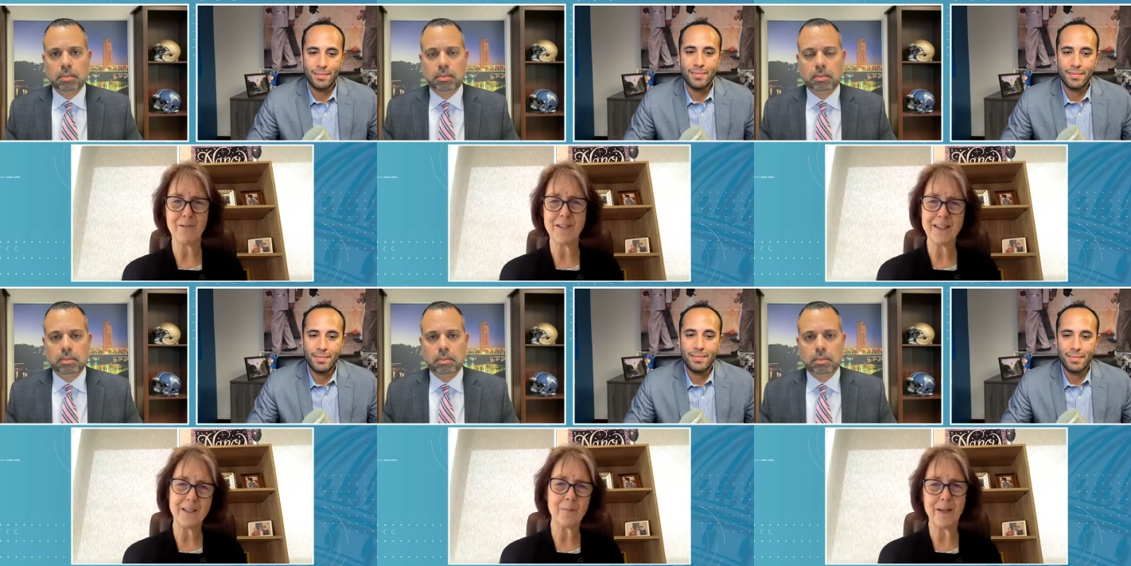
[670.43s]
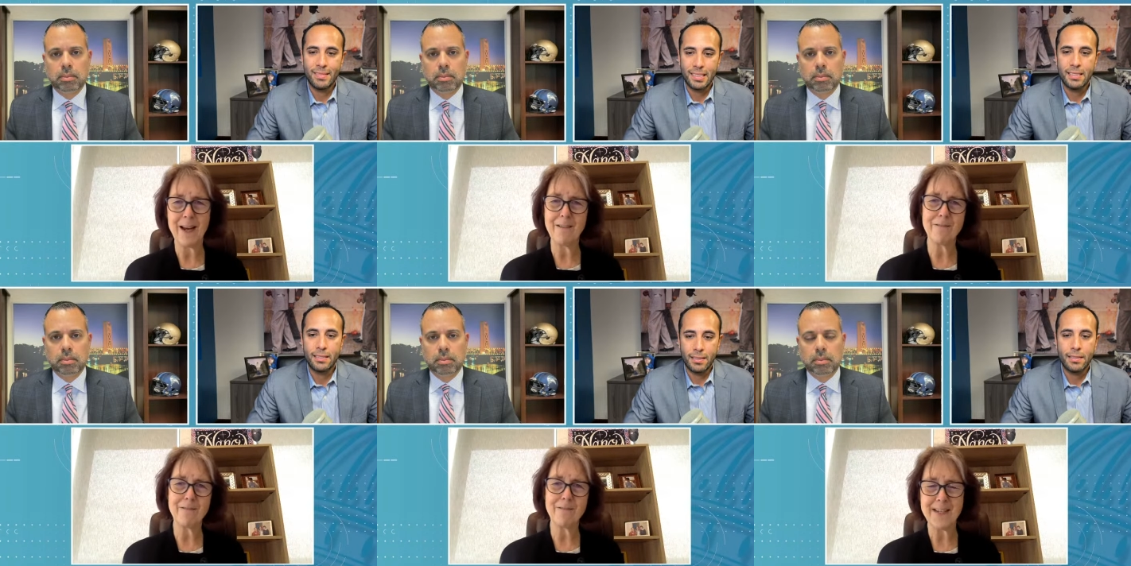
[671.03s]
Speaker 1: are addicted, but
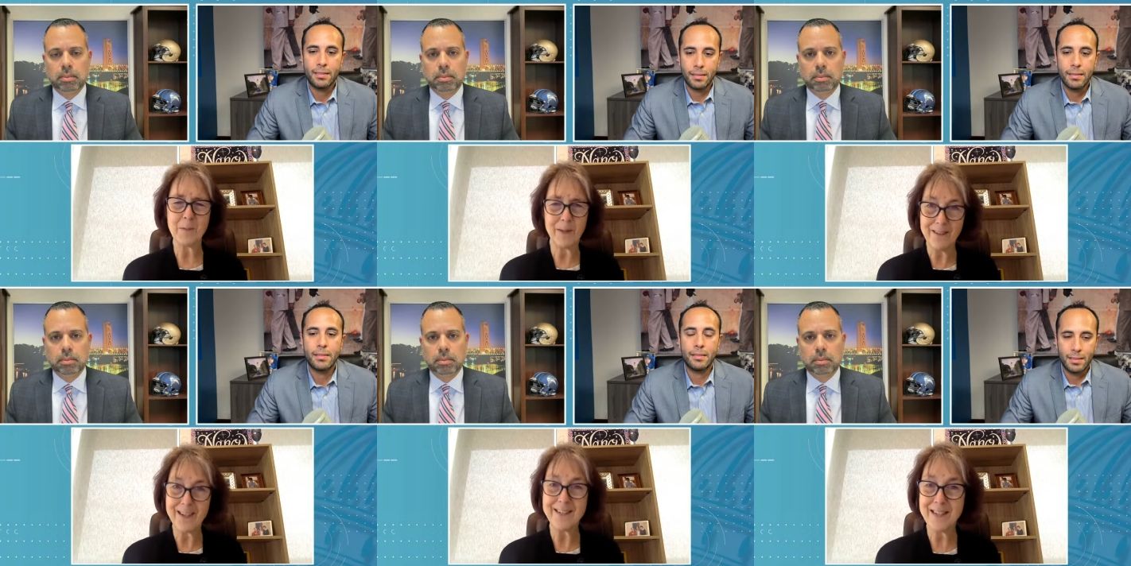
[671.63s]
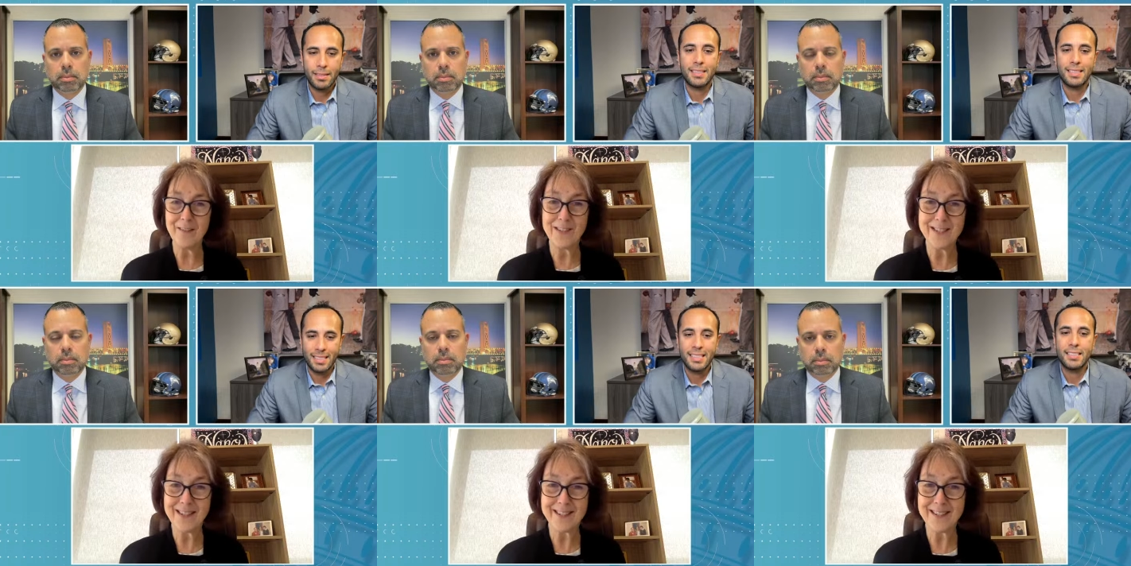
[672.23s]
how is SB
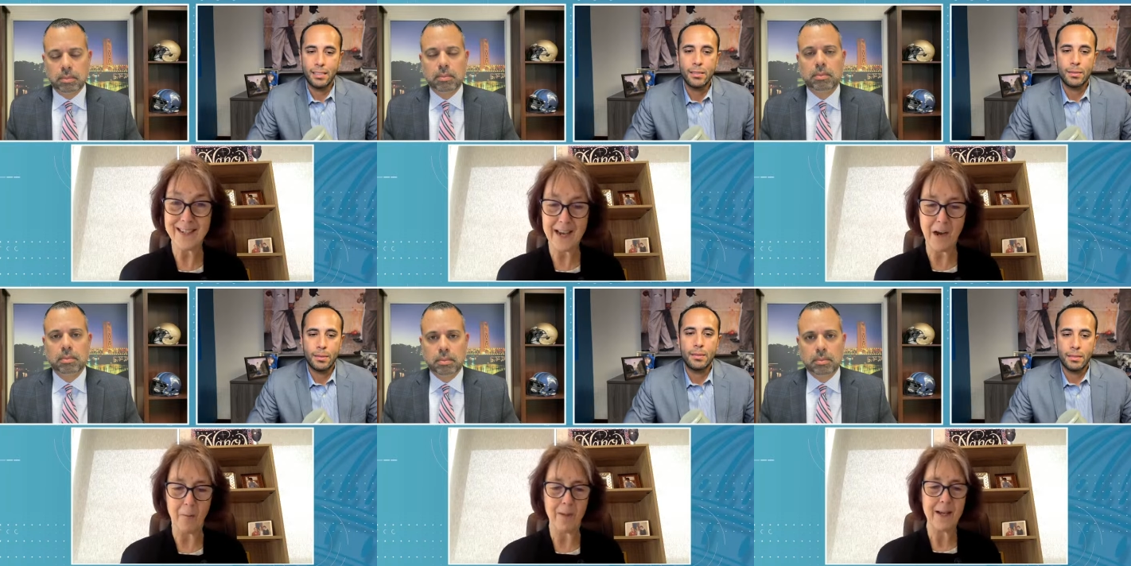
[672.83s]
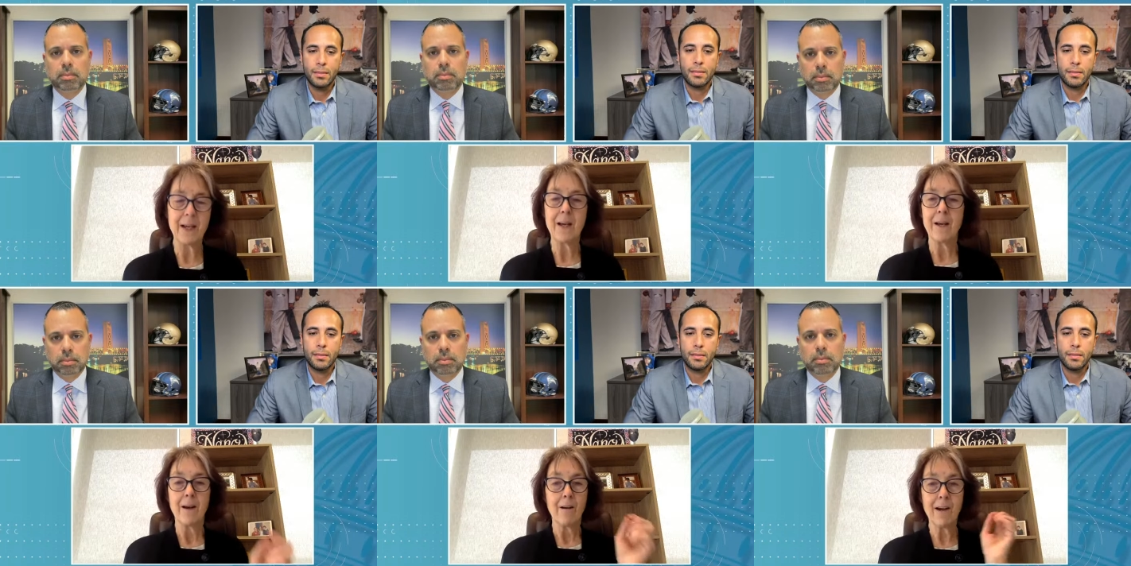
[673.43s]
976 going to help?
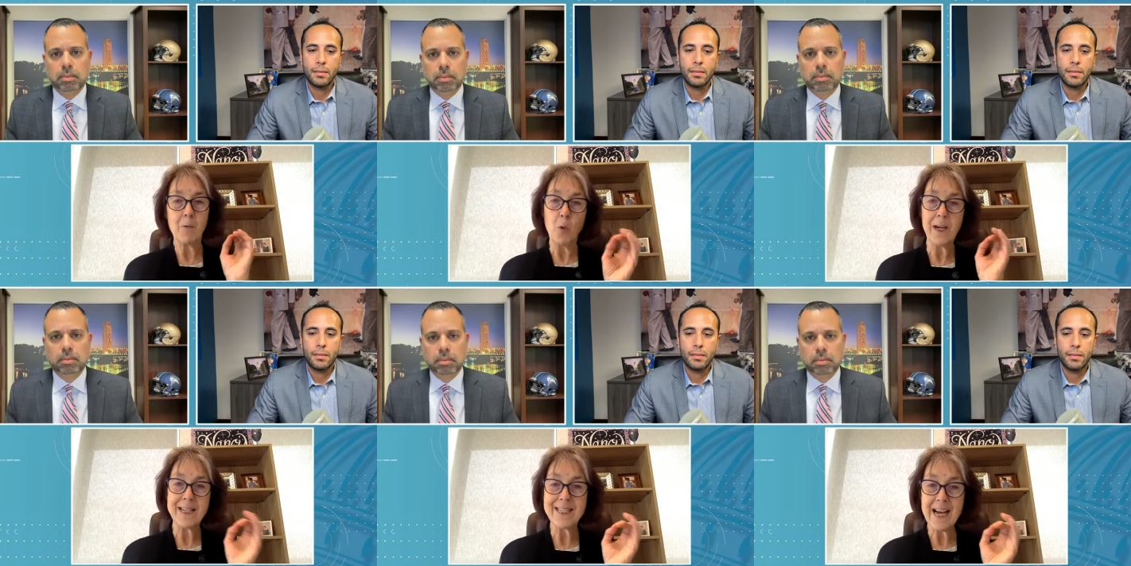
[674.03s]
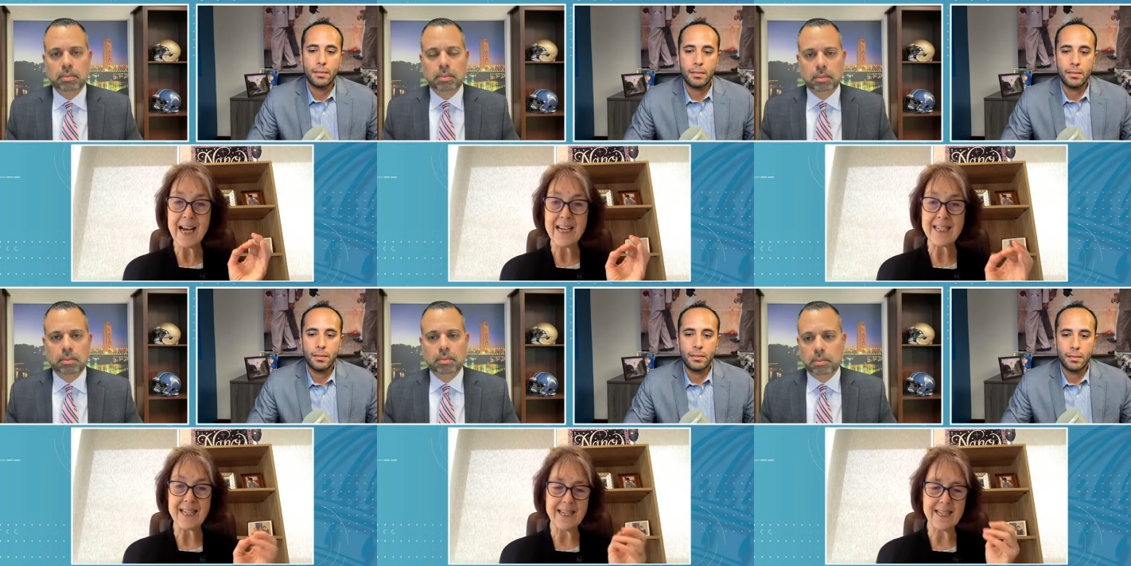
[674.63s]
right, what it
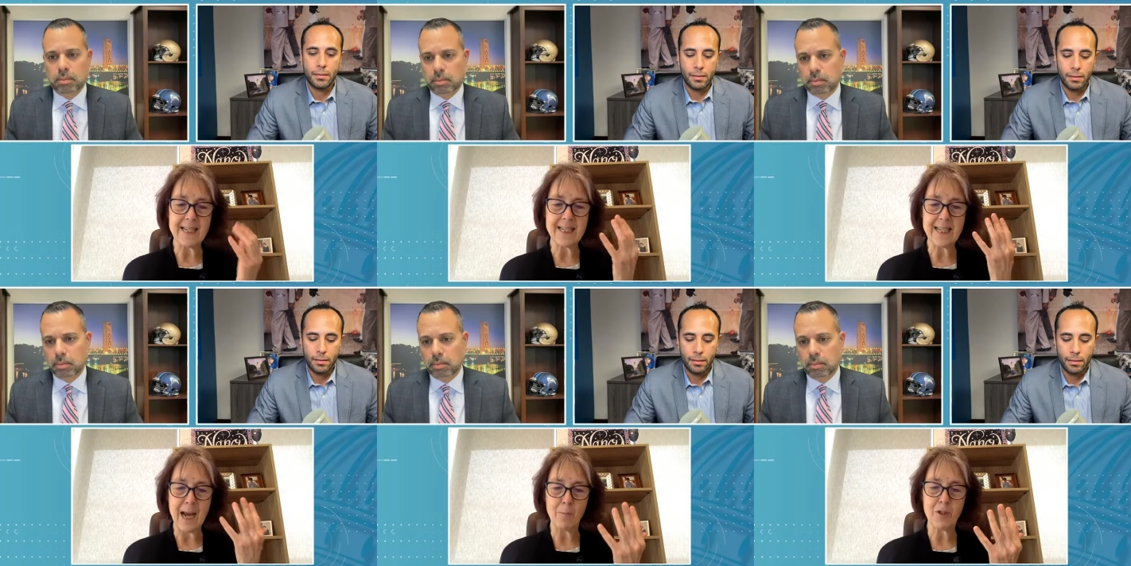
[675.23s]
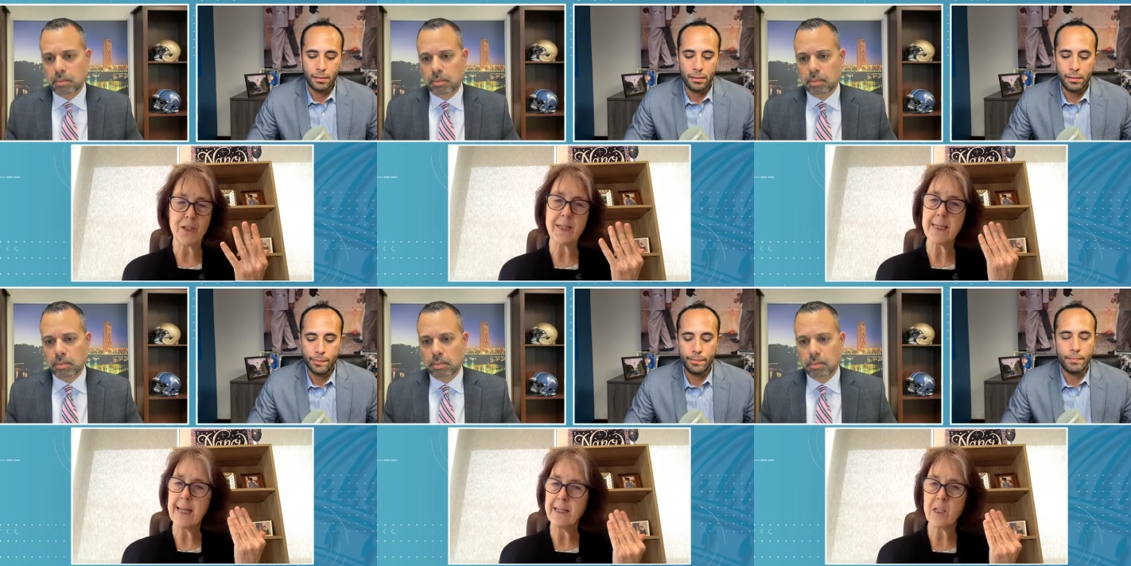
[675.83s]
does is it
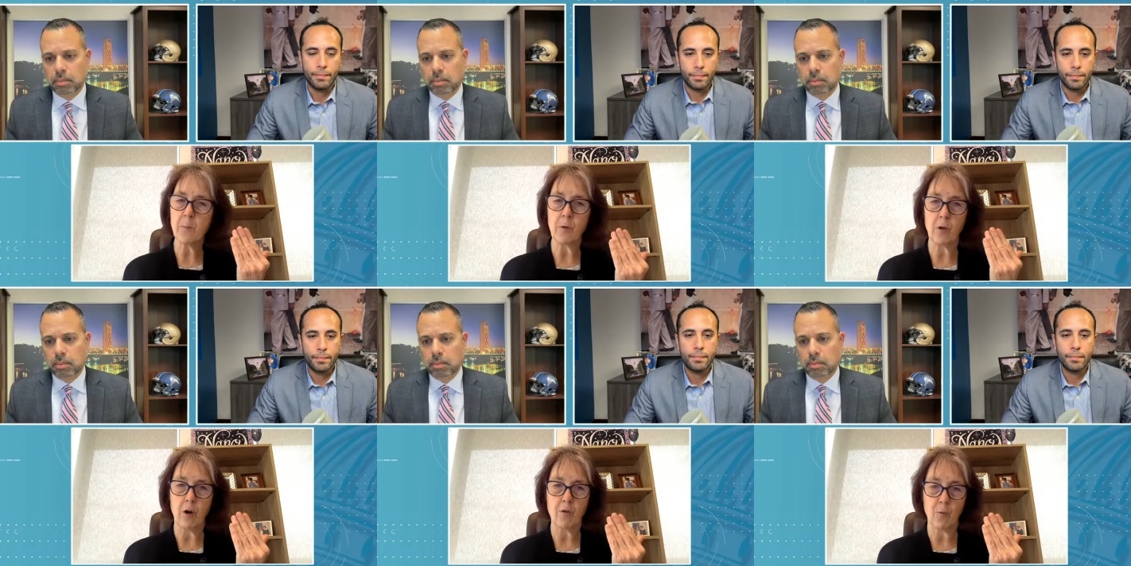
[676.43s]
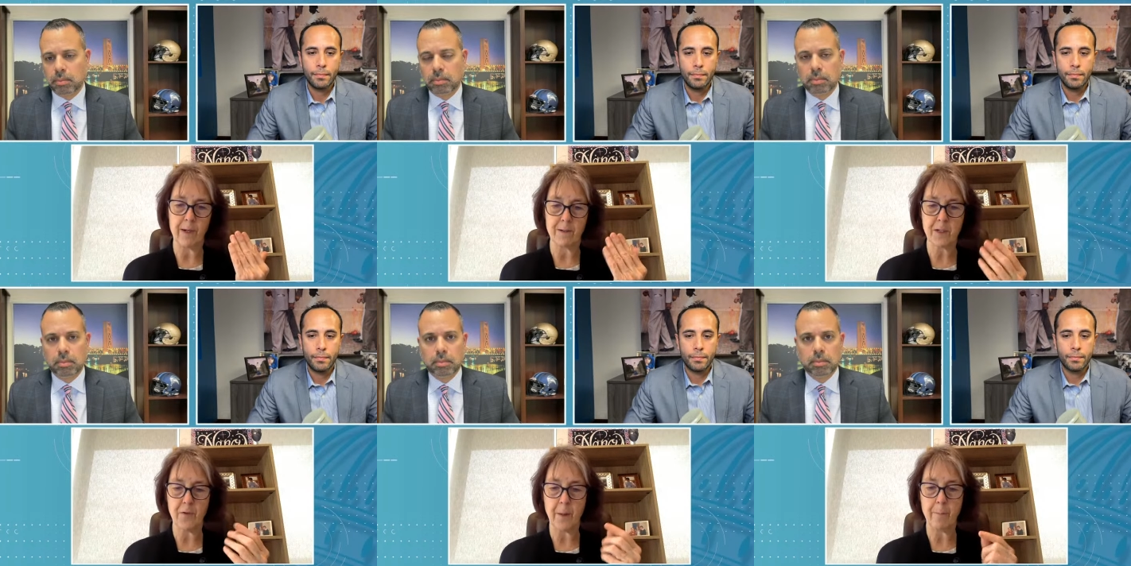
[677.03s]
establishes sensible
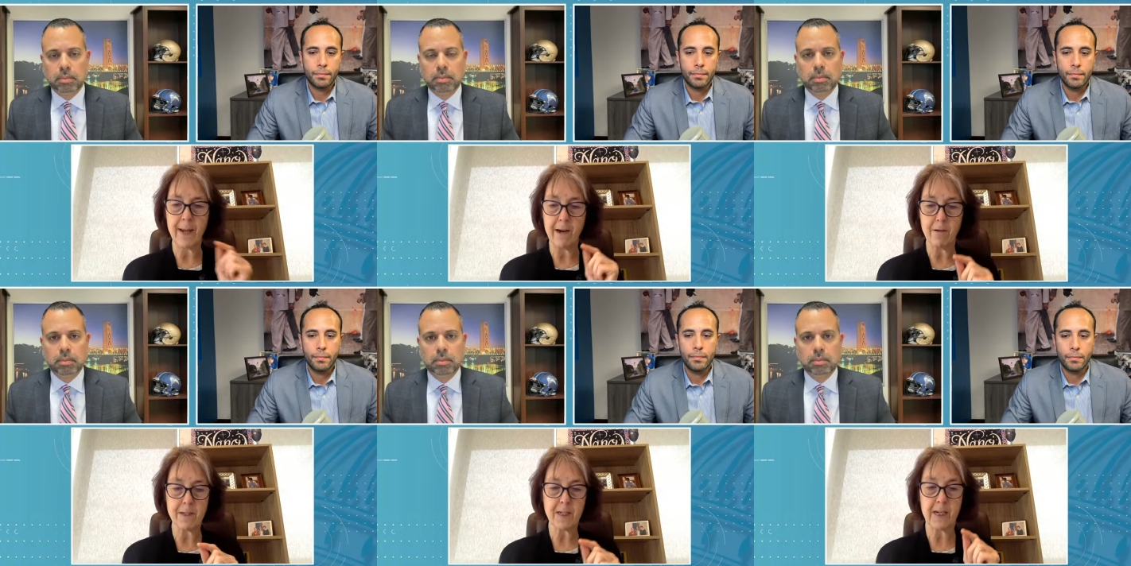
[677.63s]
guardrails so that parents